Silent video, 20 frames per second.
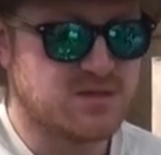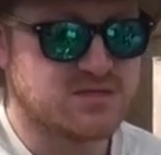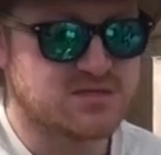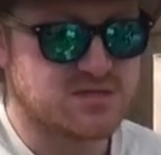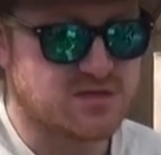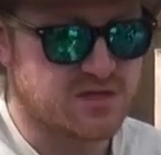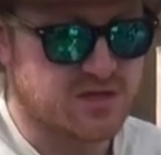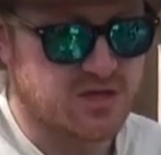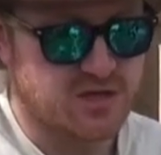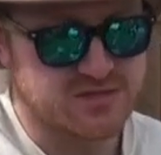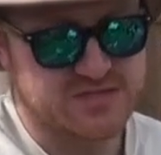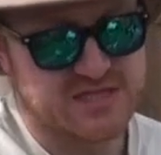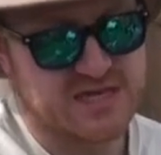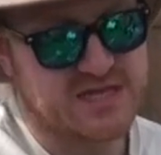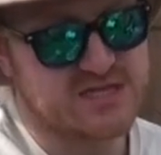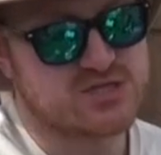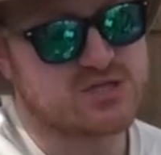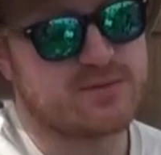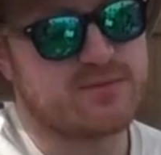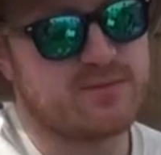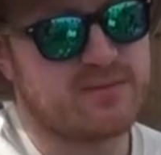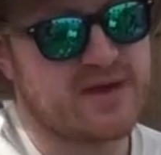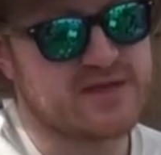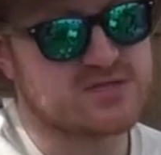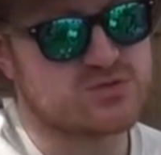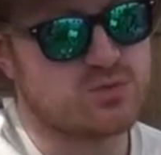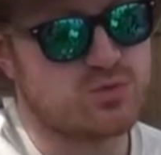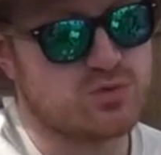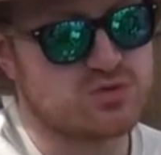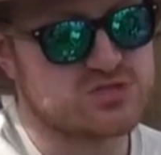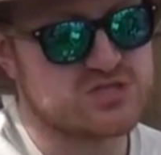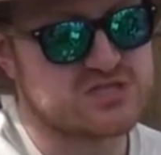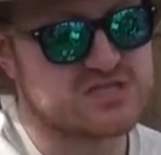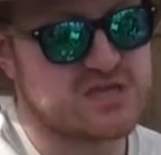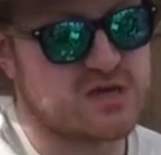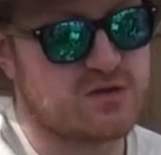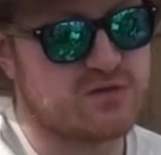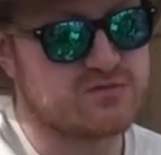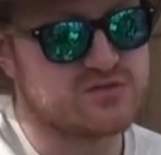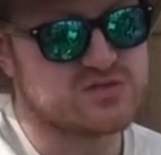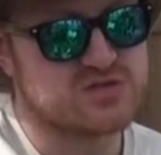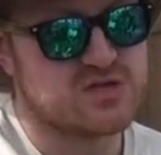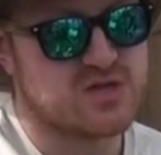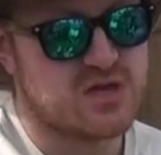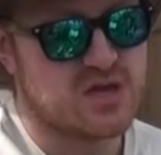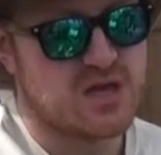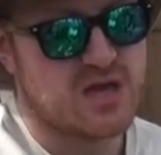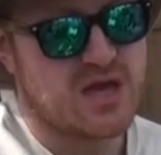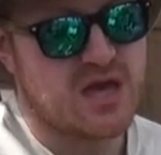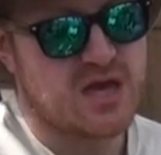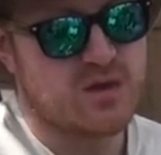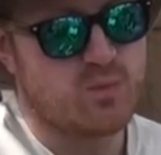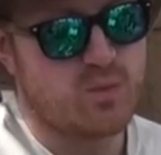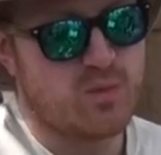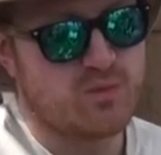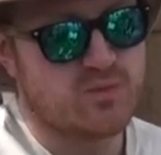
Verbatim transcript: so the cutting edge coming back towards ourselves, and